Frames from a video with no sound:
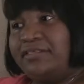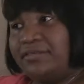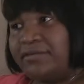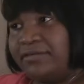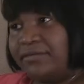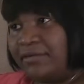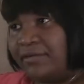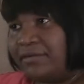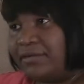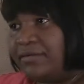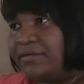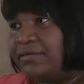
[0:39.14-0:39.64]

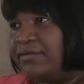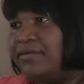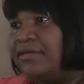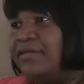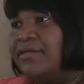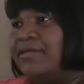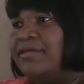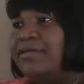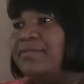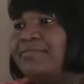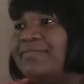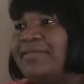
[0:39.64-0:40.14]
score.
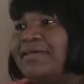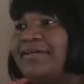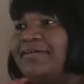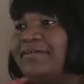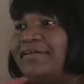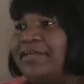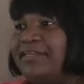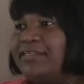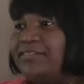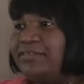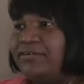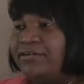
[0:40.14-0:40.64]
My
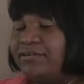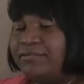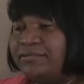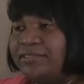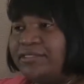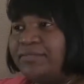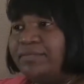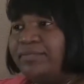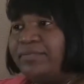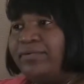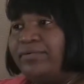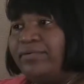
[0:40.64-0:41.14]
credit score
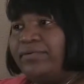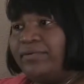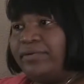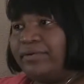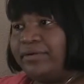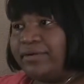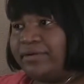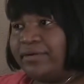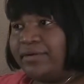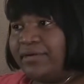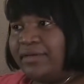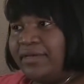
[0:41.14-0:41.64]
was
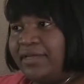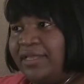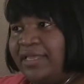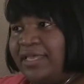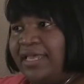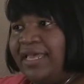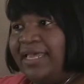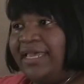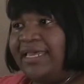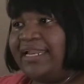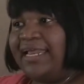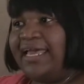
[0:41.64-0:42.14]
poor,
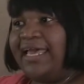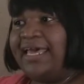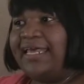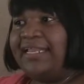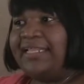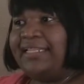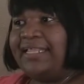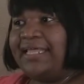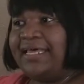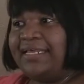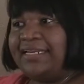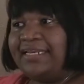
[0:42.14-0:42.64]
and I
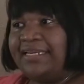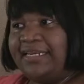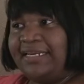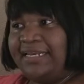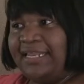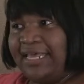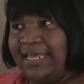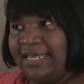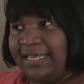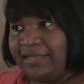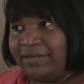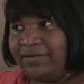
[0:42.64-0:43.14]
had a lot of
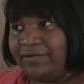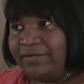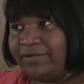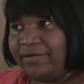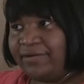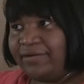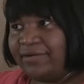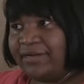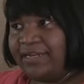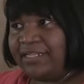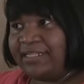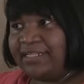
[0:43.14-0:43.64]
debt
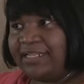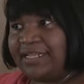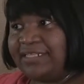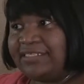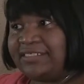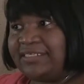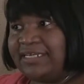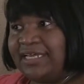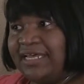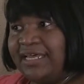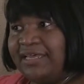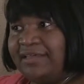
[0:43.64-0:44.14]
going on at
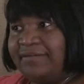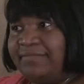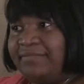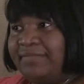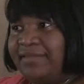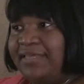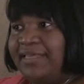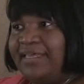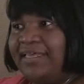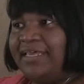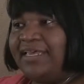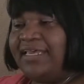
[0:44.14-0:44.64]
that
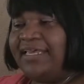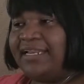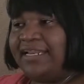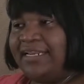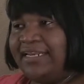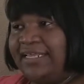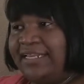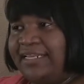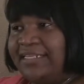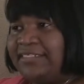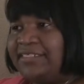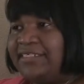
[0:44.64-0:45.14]
time, and
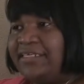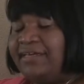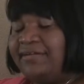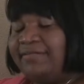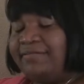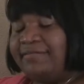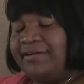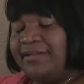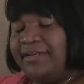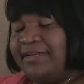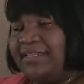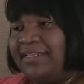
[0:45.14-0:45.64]
I needed to
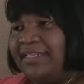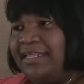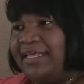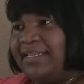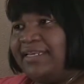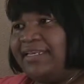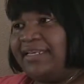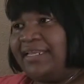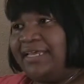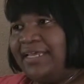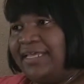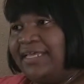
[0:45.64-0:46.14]
get rid of
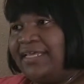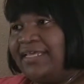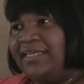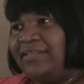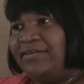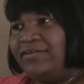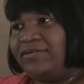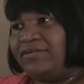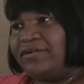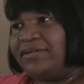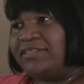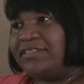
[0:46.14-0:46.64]
that debt
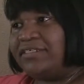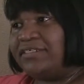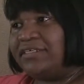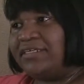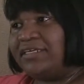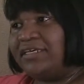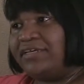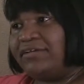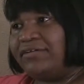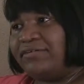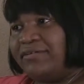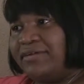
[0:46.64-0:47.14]
in order to
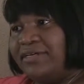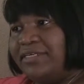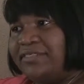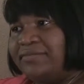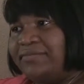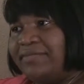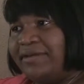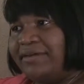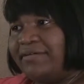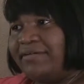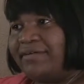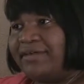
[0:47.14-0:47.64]

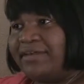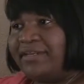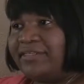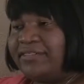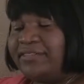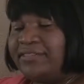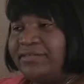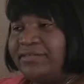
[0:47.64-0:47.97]
increase my credit